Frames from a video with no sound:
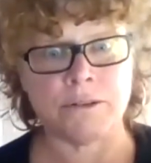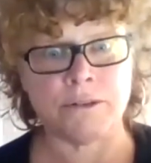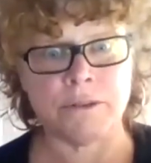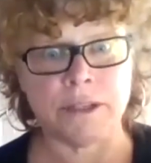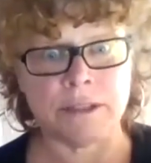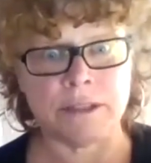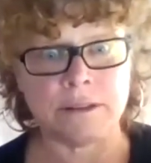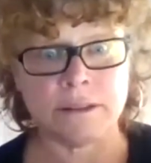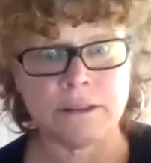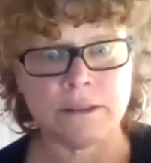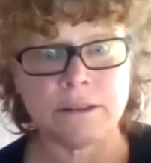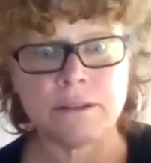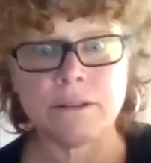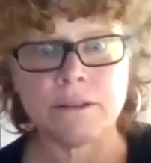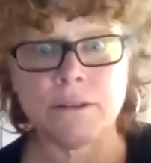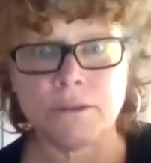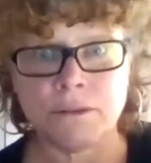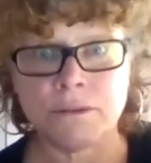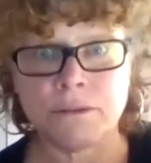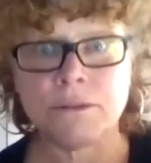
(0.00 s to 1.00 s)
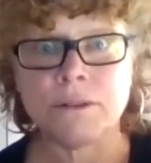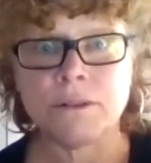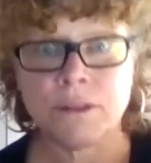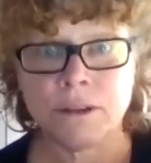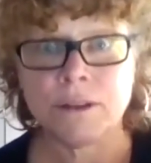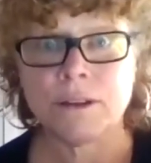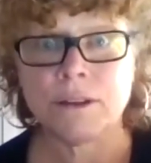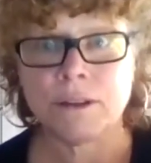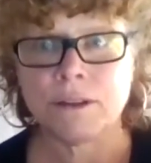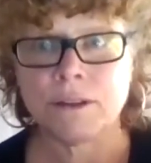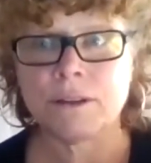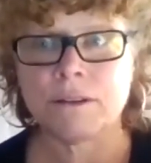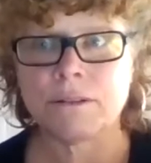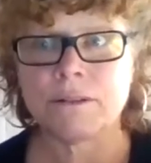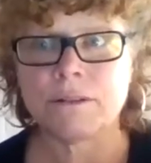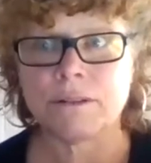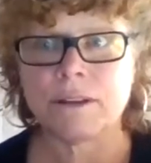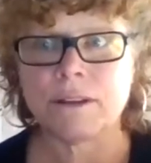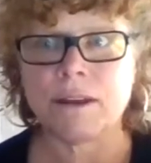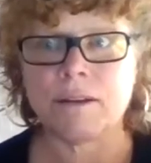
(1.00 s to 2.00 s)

risk. So yeah.